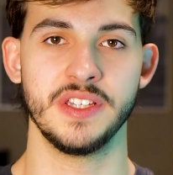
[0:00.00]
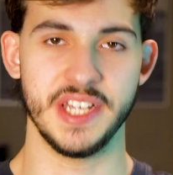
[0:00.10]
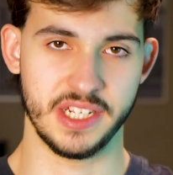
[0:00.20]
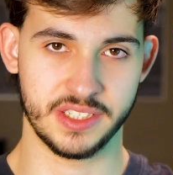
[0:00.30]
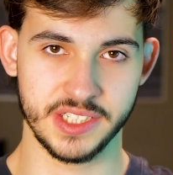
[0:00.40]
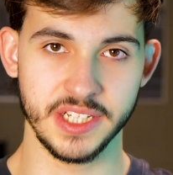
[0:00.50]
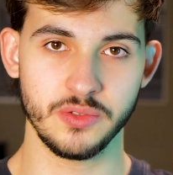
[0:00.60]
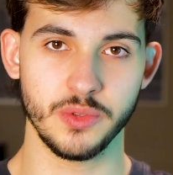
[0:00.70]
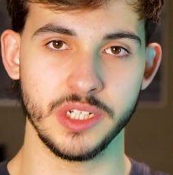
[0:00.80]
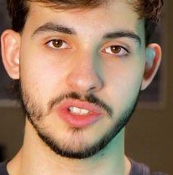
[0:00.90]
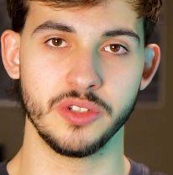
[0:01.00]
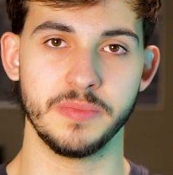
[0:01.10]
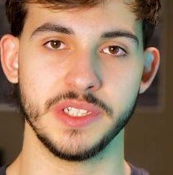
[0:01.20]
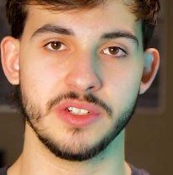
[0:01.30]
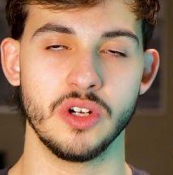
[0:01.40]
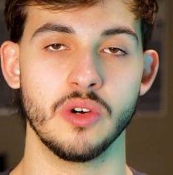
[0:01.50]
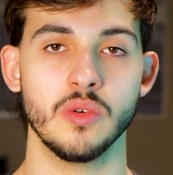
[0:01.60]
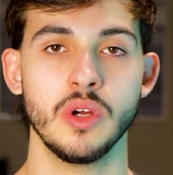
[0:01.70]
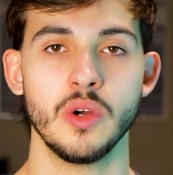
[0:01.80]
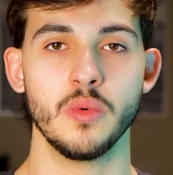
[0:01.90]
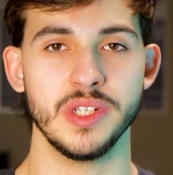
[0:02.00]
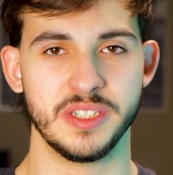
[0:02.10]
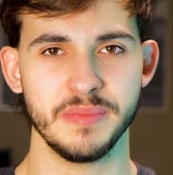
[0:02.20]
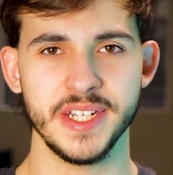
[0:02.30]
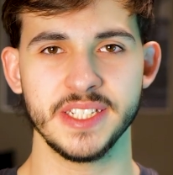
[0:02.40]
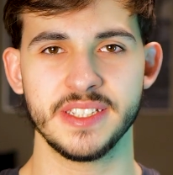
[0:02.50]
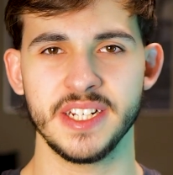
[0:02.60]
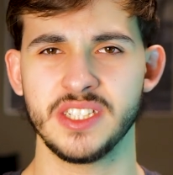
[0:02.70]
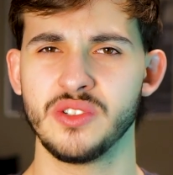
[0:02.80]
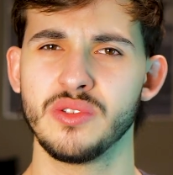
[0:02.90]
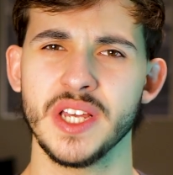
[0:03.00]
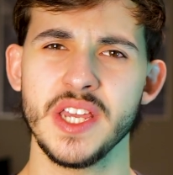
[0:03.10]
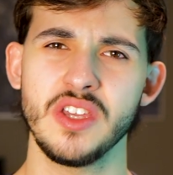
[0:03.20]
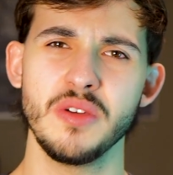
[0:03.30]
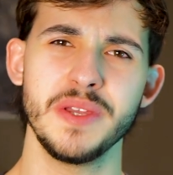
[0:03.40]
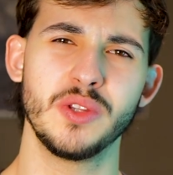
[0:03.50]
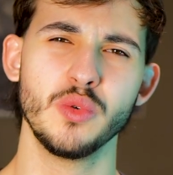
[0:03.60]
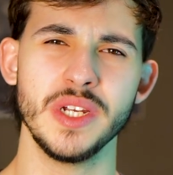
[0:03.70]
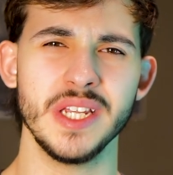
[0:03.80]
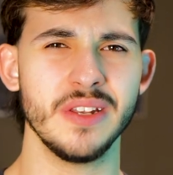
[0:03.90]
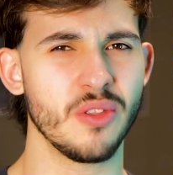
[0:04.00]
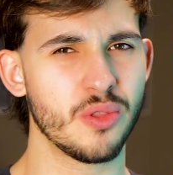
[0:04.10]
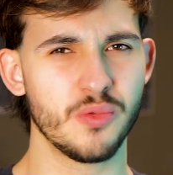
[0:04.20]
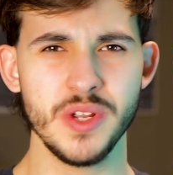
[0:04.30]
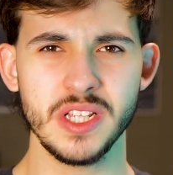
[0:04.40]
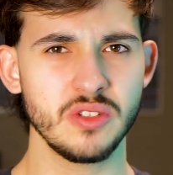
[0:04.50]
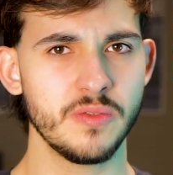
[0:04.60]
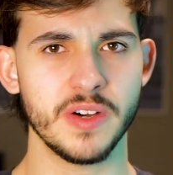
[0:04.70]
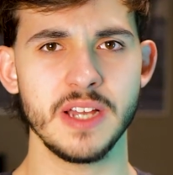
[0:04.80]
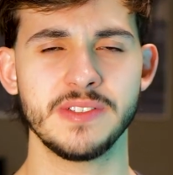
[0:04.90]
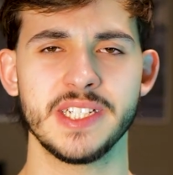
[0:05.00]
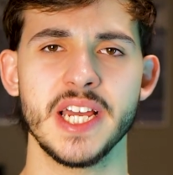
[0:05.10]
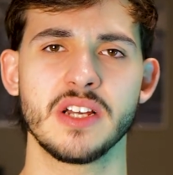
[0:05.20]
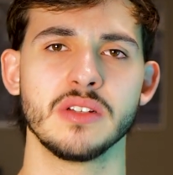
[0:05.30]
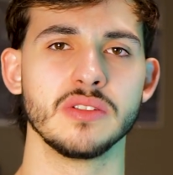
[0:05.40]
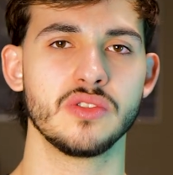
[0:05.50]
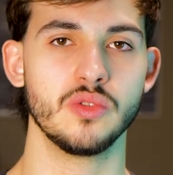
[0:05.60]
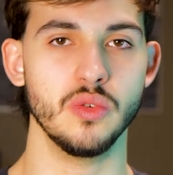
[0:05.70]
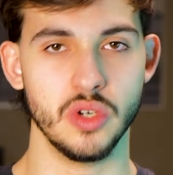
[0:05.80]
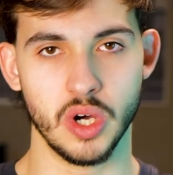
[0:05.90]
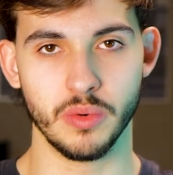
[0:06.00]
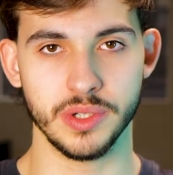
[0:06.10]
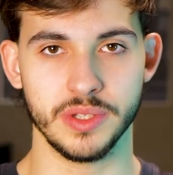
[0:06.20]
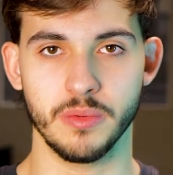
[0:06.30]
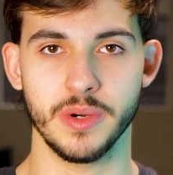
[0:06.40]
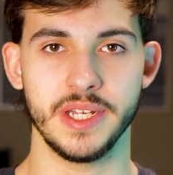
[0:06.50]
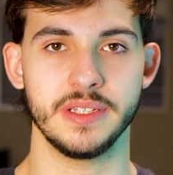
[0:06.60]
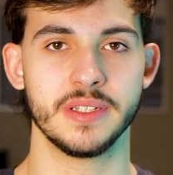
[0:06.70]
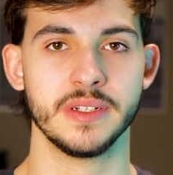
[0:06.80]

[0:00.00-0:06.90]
The eccentric should be slow, which means that it should take you between 3 to 5 seconds to lower the weight.